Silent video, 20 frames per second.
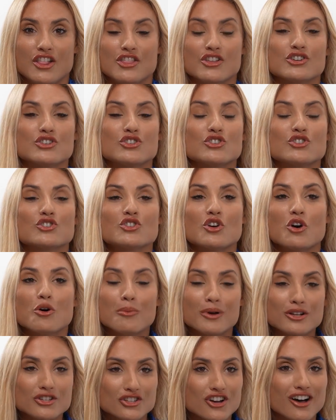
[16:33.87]
There's so
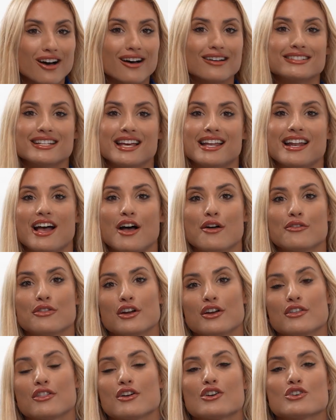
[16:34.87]
much content out
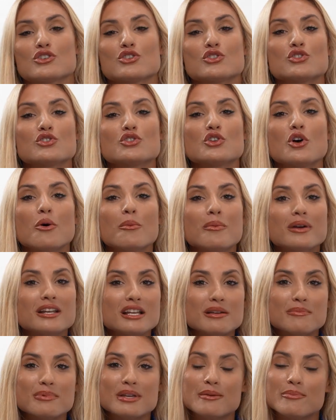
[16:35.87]
there. There are so
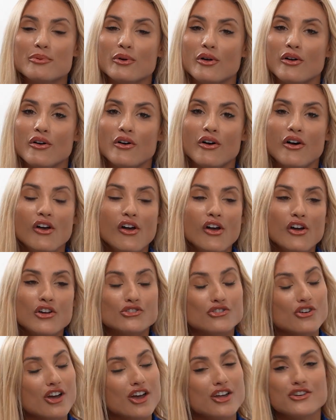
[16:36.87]
many people
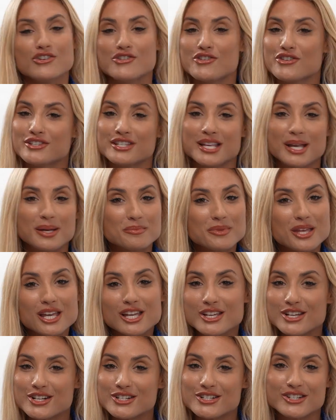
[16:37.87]
trying to do the same
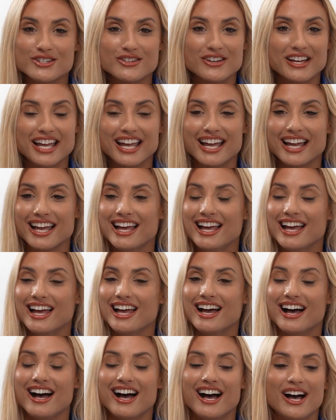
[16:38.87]
thing you're doing.
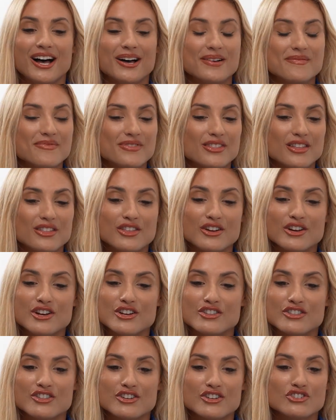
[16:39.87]

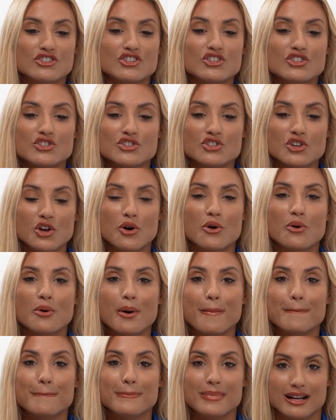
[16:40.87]
There's just
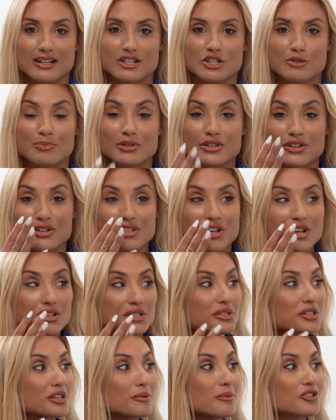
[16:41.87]
so much, but there's
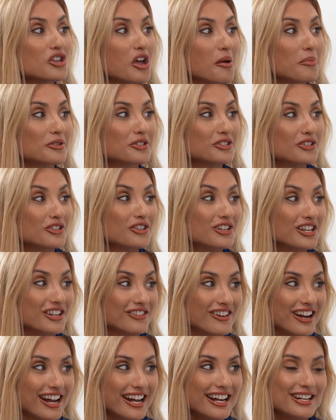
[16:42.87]
also so much opportunity,
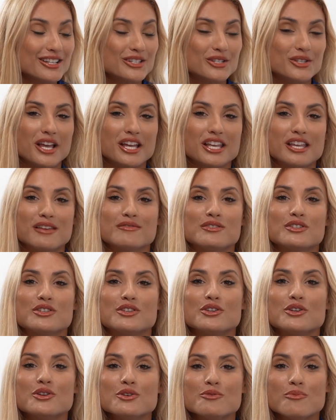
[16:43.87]
right? So that gives
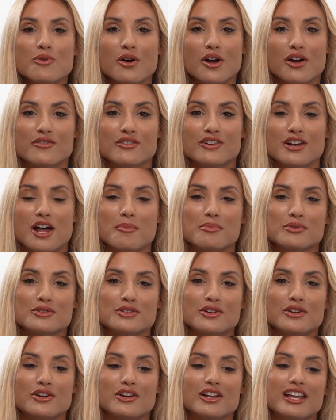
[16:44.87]
you more of an
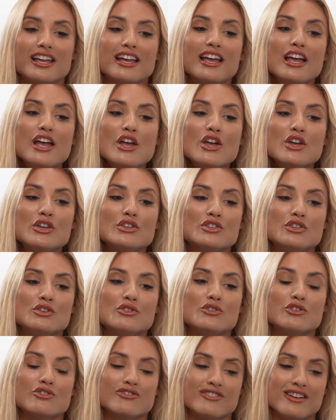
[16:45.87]
opportunity
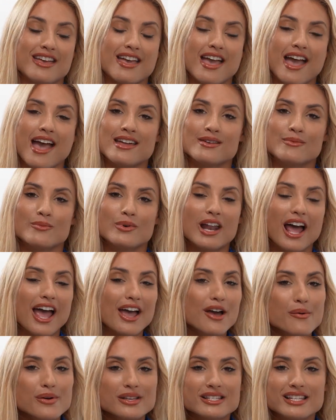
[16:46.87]
to create. And what
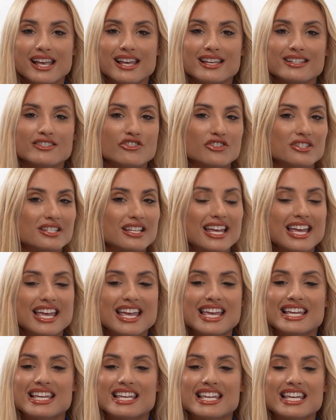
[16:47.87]
I always say is just
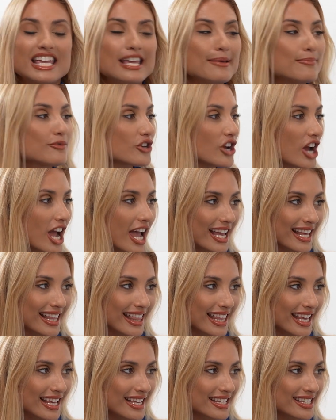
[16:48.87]
keep trying
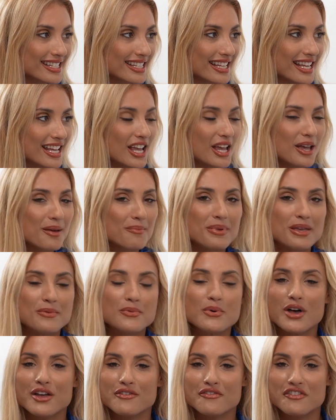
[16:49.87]
things.
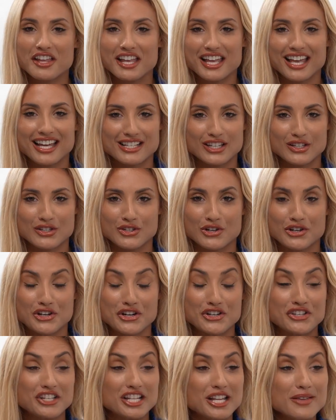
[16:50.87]
People, I feel like, get
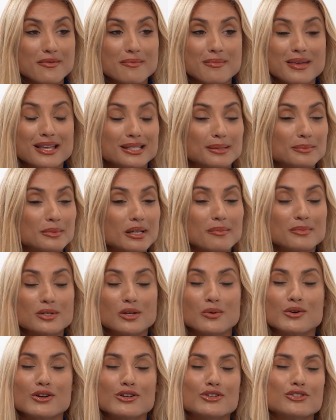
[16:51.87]
discouraged, and even me, sometimes
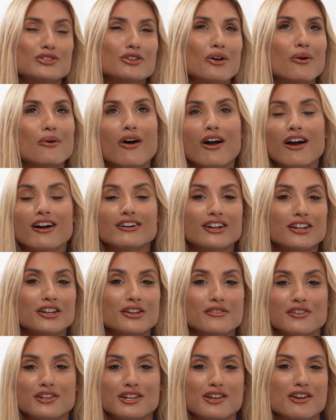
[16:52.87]
I'll work so hard on
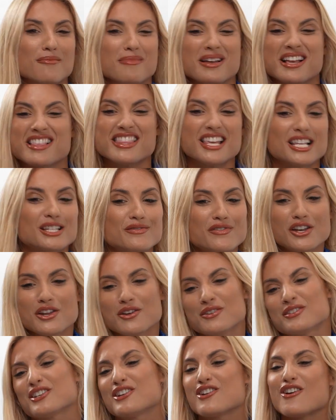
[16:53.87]
a video. I'm like, this
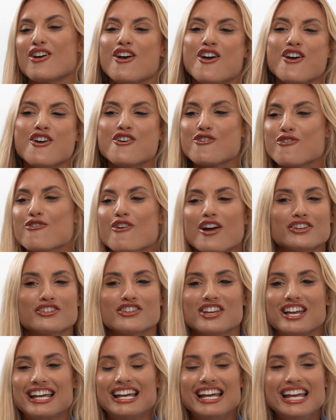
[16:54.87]
video is gonna crush
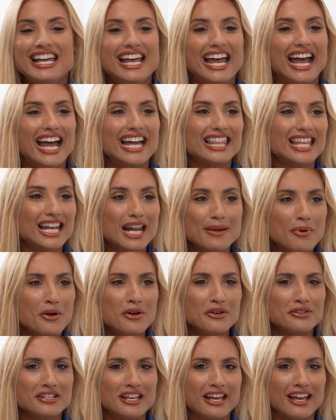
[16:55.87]
it. And then I
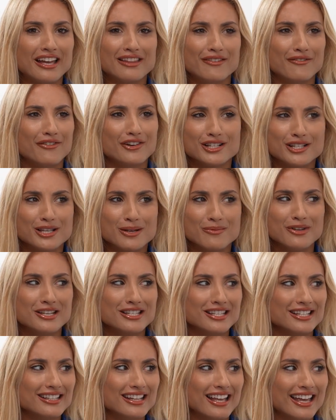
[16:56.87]
post it, and then for some
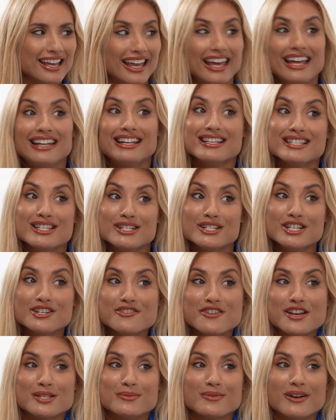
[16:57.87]
reason, like, it doesn't
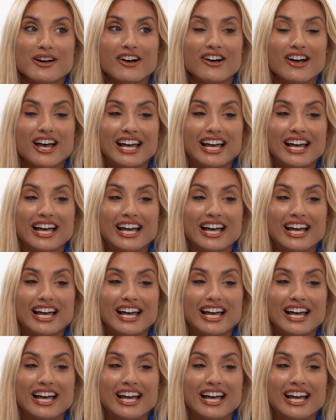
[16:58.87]
do as well.